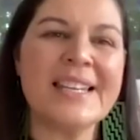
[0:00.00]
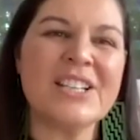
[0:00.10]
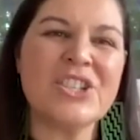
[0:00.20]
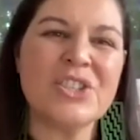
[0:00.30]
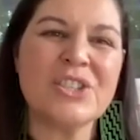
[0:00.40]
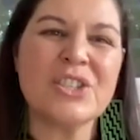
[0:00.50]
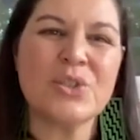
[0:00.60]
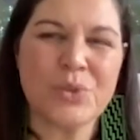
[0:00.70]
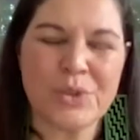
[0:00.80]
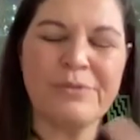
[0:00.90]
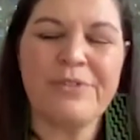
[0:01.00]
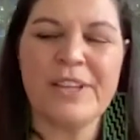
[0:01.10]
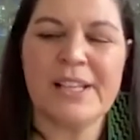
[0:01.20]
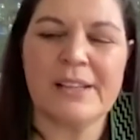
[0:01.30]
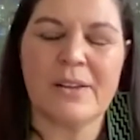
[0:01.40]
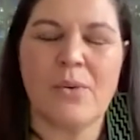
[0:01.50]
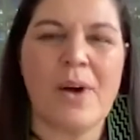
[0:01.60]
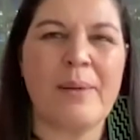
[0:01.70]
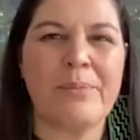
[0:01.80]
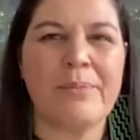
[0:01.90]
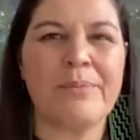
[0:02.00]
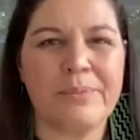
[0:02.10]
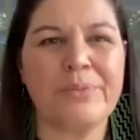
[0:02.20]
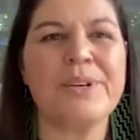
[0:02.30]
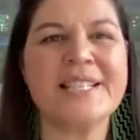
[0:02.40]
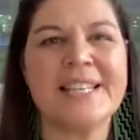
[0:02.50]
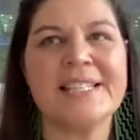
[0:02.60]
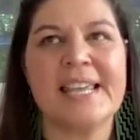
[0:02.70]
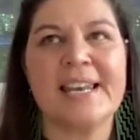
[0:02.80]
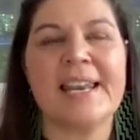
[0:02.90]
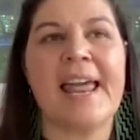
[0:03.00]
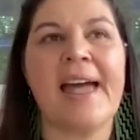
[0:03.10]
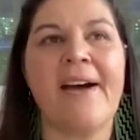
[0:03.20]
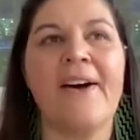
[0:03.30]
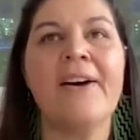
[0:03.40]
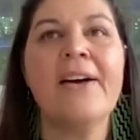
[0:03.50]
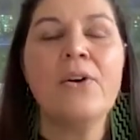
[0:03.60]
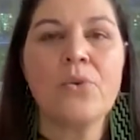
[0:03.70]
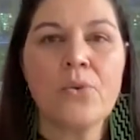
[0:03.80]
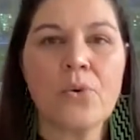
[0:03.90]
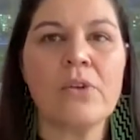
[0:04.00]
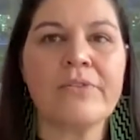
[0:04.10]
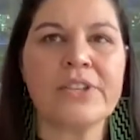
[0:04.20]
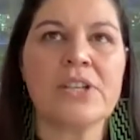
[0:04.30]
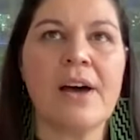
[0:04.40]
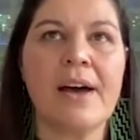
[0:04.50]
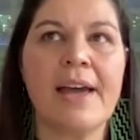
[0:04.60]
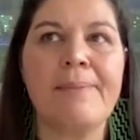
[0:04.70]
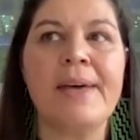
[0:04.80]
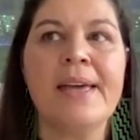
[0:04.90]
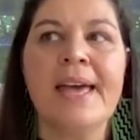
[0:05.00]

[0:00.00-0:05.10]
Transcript: It should sort of feel quite present and now all of the time.